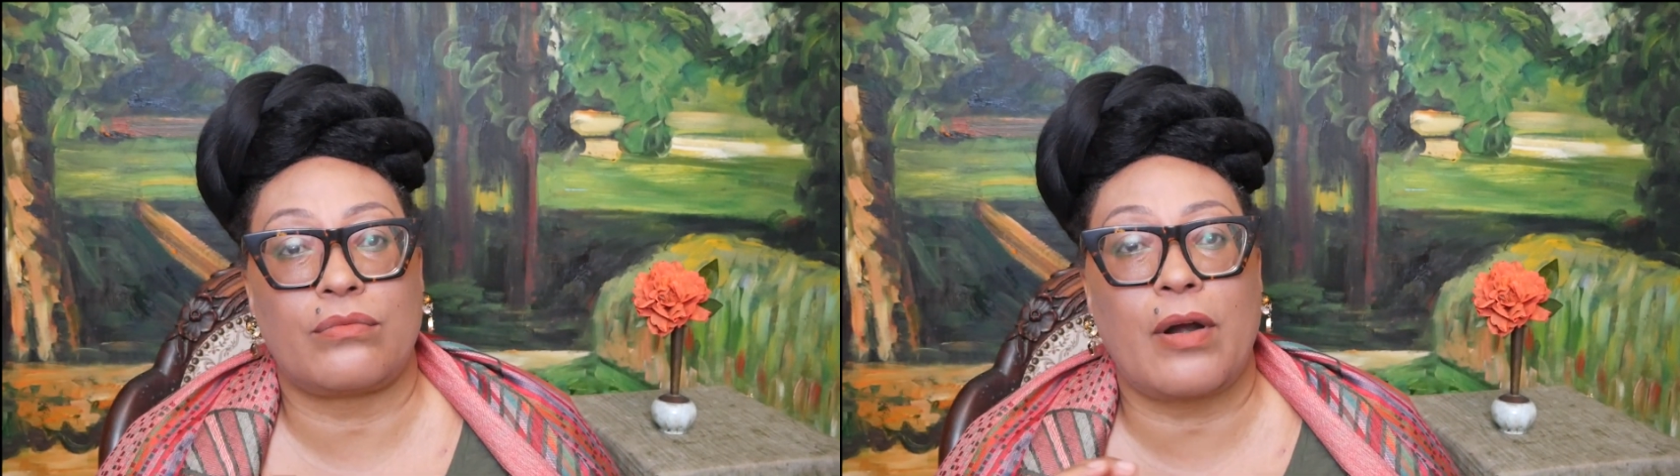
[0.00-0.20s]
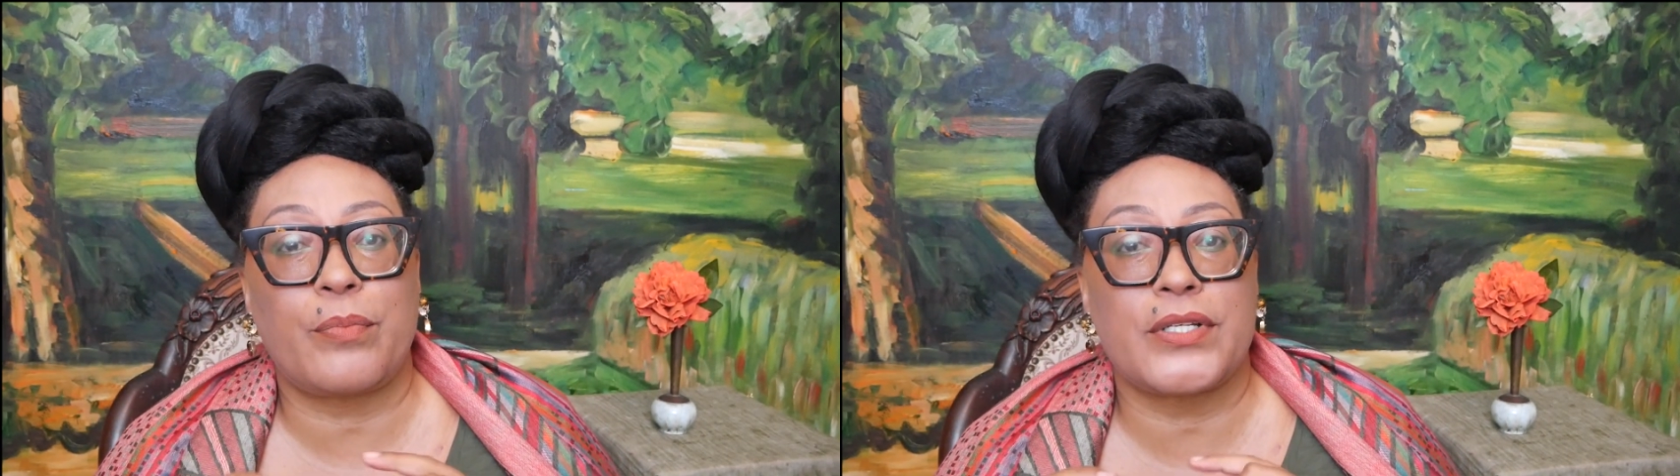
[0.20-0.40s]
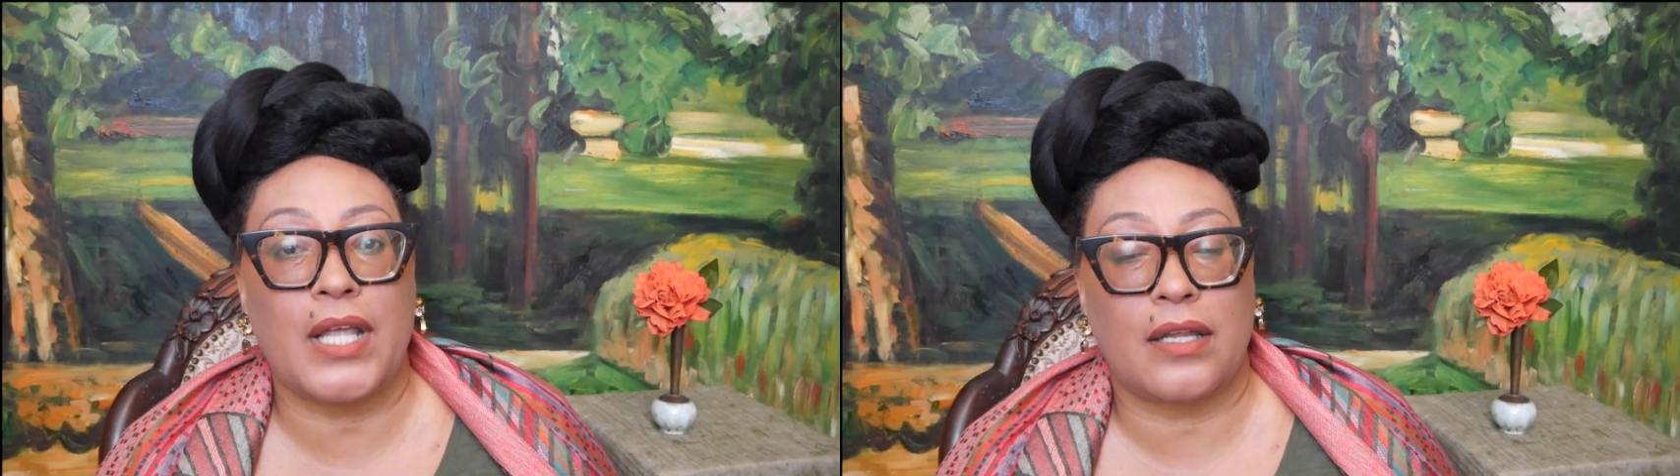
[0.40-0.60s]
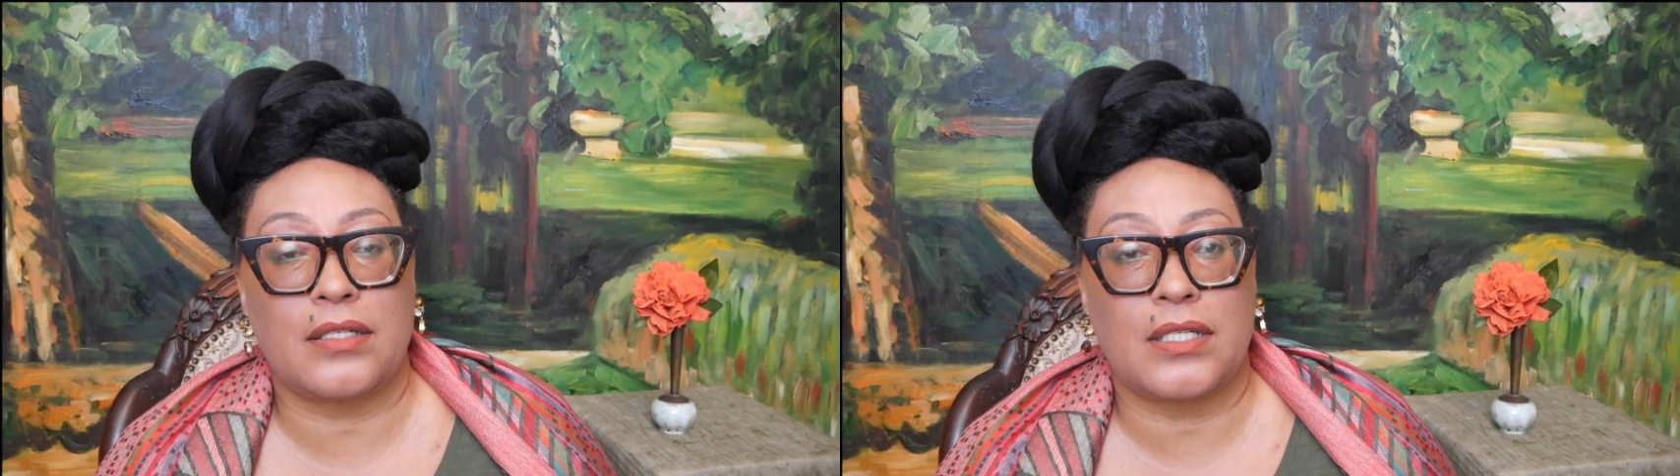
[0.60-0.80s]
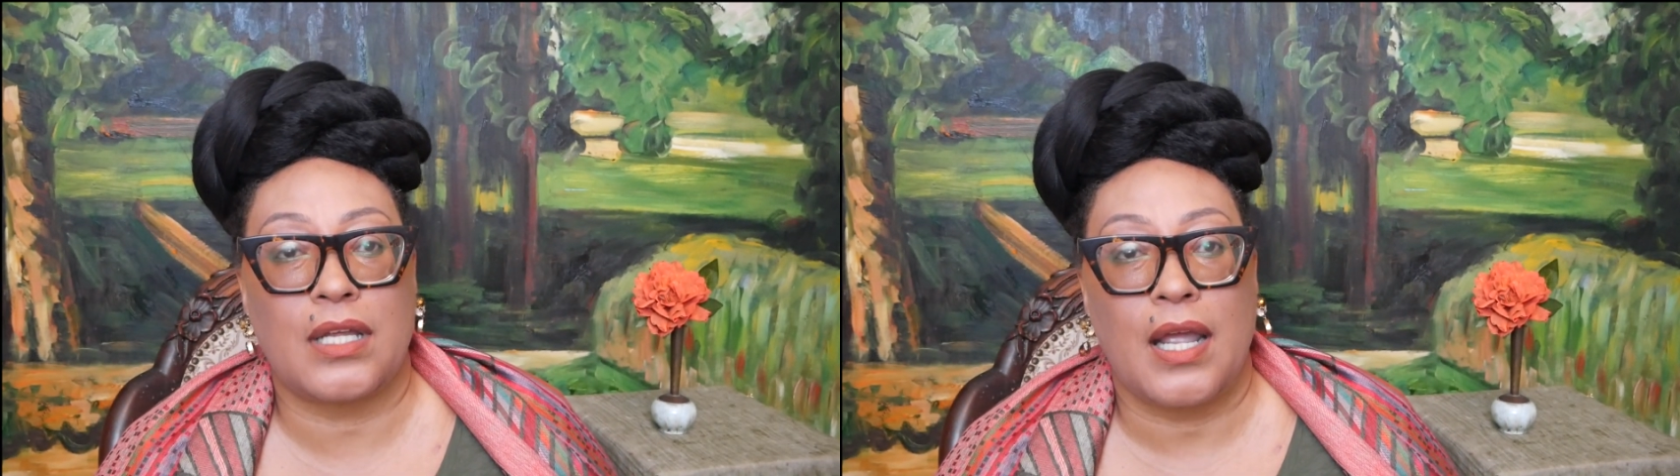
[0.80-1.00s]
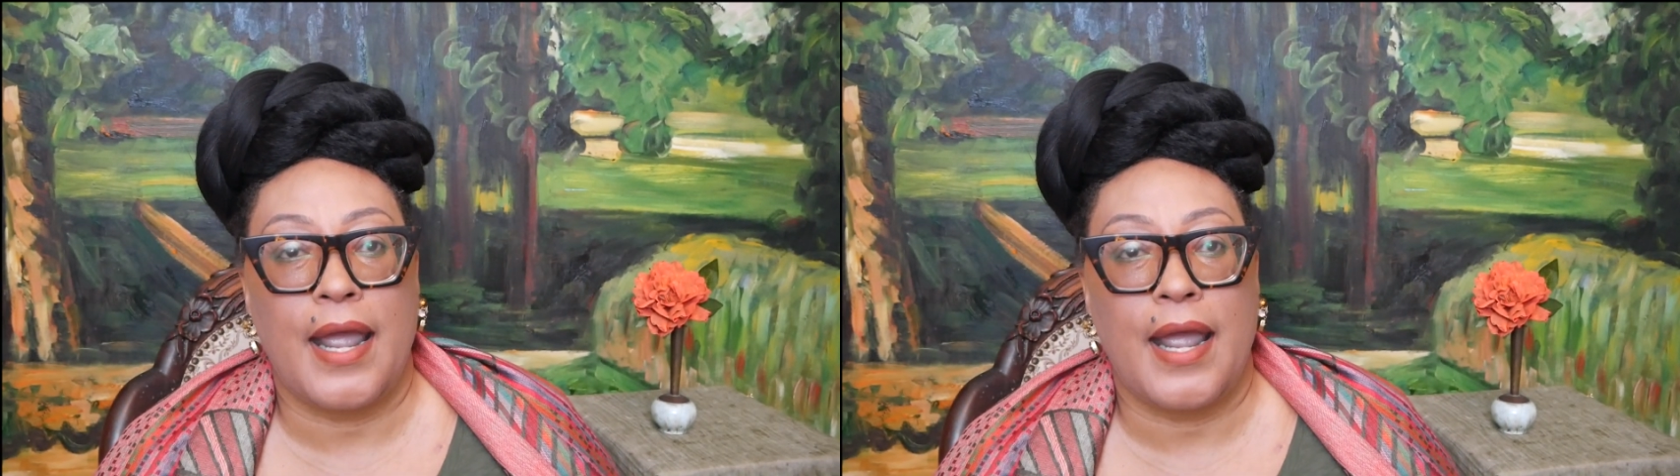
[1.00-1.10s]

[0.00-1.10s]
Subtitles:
represent,